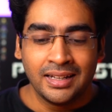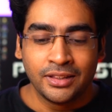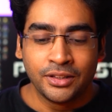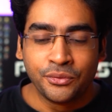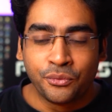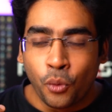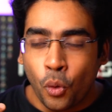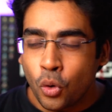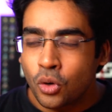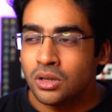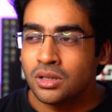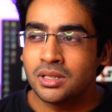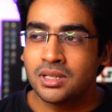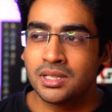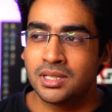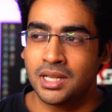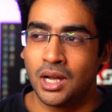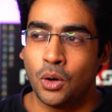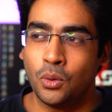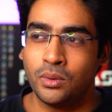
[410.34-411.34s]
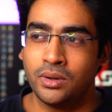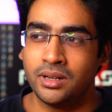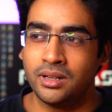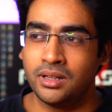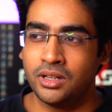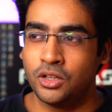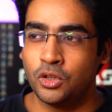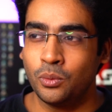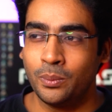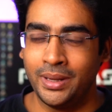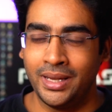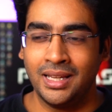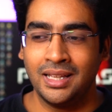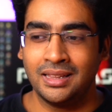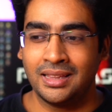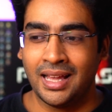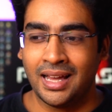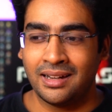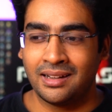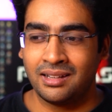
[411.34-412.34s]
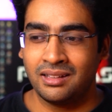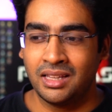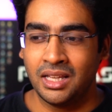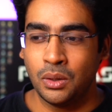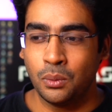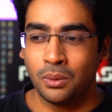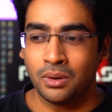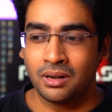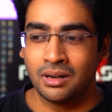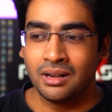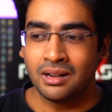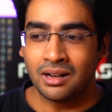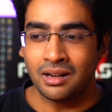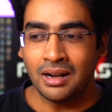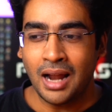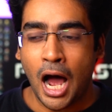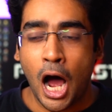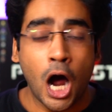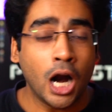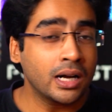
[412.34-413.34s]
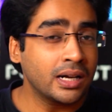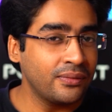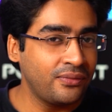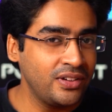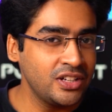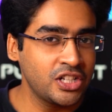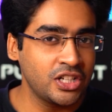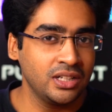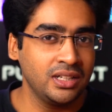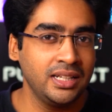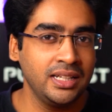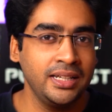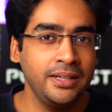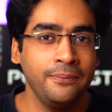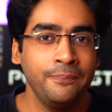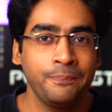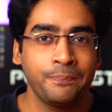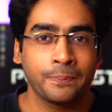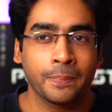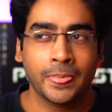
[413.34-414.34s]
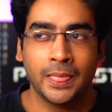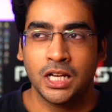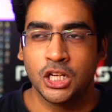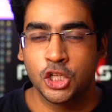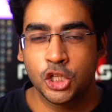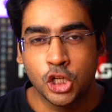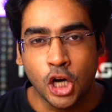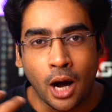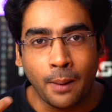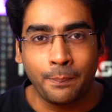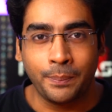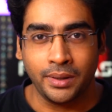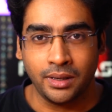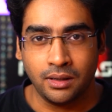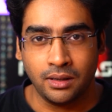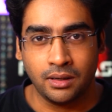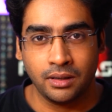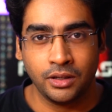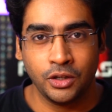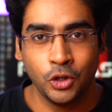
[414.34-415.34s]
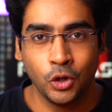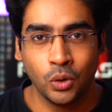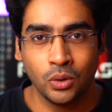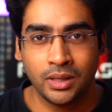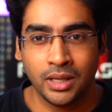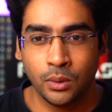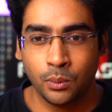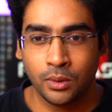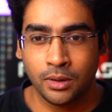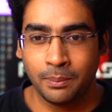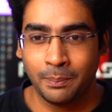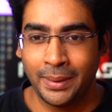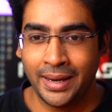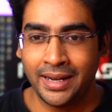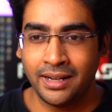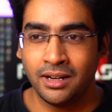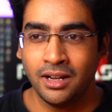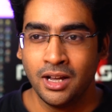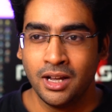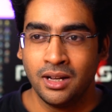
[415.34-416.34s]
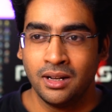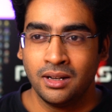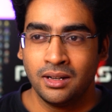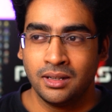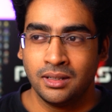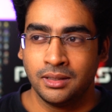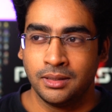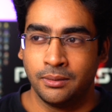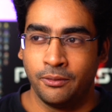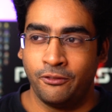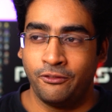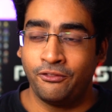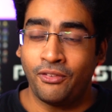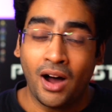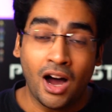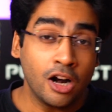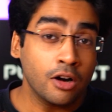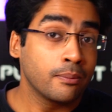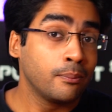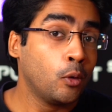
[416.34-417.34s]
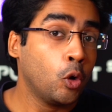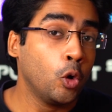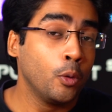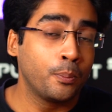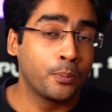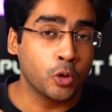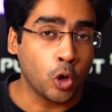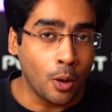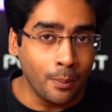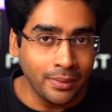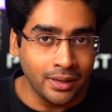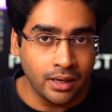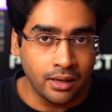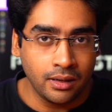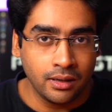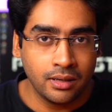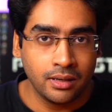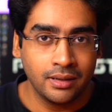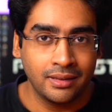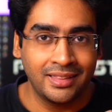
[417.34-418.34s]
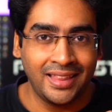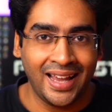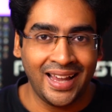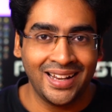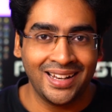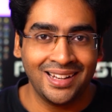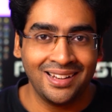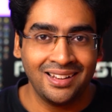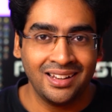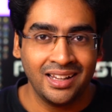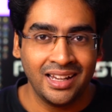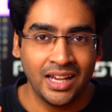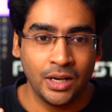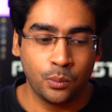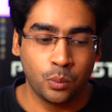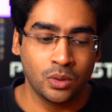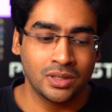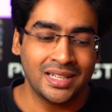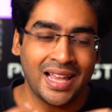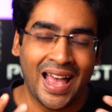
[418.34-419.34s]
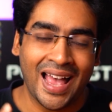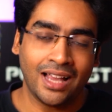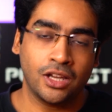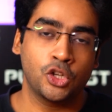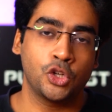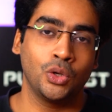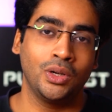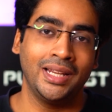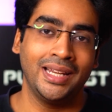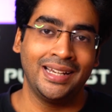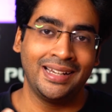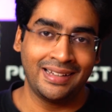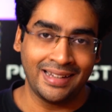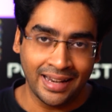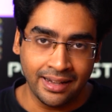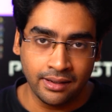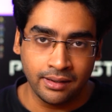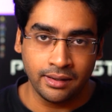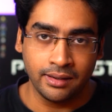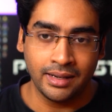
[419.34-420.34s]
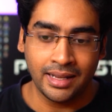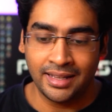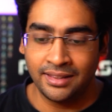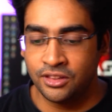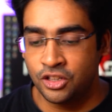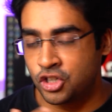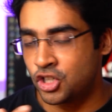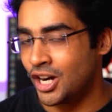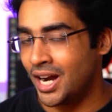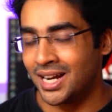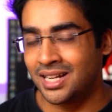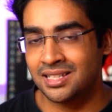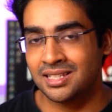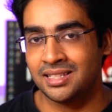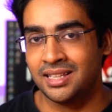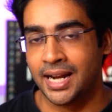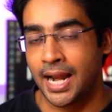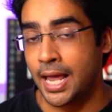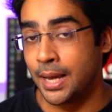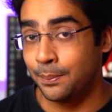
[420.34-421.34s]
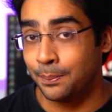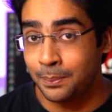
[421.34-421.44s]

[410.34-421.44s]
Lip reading: the vocals sounded to me that they were a little artificially sharpened. They were made far more prominent than it was actually intended in the tracks that I